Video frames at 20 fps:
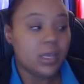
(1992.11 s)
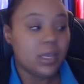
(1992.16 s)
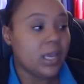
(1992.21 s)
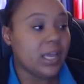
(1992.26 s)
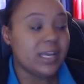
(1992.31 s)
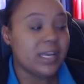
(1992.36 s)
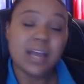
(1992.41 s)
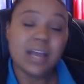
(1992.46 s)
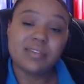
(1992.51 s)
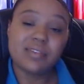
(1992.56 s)

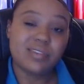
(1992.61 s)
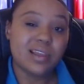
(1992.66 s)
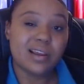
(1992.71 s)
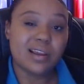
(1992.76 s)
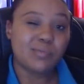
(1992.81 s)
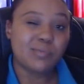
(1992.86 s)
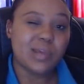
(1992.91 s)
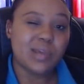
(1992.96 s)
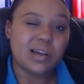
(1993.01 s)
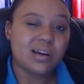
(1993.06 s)
and not think
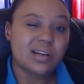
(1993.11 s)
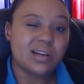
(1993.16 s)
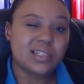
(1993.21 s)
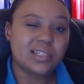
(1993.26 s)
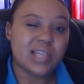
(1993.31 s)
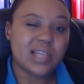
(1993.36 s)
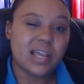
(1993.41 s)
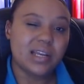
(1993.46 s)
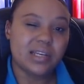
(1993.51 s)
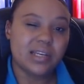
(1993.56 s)
I'm not going to
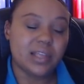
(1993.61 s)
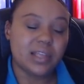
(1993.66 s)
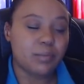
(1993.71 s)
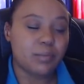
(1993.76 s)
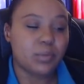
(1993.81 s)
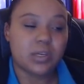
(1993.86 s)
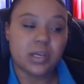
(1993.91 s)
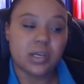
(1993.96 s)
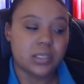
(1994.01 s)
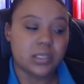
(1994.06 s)
say anything,
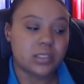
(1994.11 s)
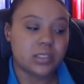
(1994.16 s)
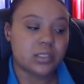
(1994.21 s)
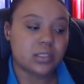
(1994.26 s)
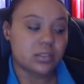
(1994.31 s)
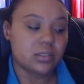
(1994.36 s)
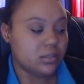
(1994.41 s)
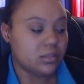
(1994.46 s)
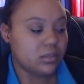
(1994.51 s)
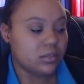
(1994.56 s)
because
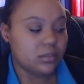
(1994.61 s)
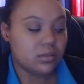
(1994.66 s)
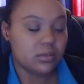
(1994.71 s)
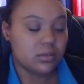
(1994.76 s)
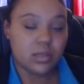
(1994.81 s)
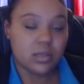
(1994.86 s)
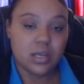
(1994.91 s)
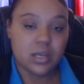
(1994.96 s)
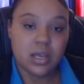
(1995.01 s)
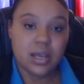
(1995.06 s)

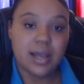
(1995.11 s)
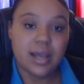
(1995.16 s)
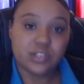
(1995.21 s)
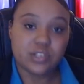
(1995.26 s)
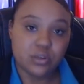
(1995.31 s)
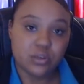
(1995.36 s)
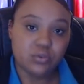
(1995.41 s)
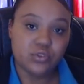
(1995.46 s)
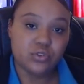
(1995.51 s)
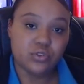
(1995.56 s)
I
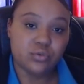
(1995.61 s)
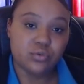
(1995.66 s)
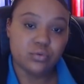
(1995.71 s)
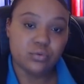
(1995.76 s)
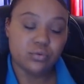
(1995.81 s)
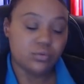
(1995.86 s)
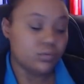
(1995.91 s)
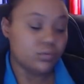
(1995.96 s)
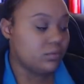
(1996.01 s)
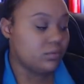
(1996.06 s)
told you
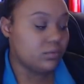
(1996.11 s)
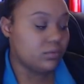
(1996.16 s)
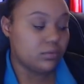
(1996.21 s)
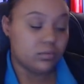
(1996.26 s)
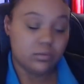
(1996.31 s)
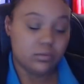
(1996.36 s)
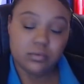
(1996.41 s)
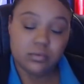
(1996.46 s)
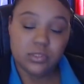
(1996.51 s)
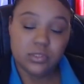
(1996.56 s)

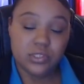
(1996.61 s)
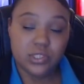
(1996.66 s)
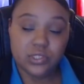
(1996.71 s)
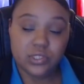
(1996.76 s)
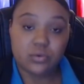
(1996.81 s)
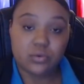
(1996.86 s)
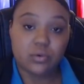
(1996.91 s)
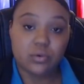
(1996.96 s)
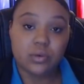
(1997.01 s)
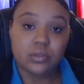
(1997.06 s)
in
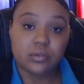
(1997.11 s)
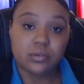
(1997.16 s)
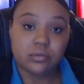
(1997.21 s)
Discord.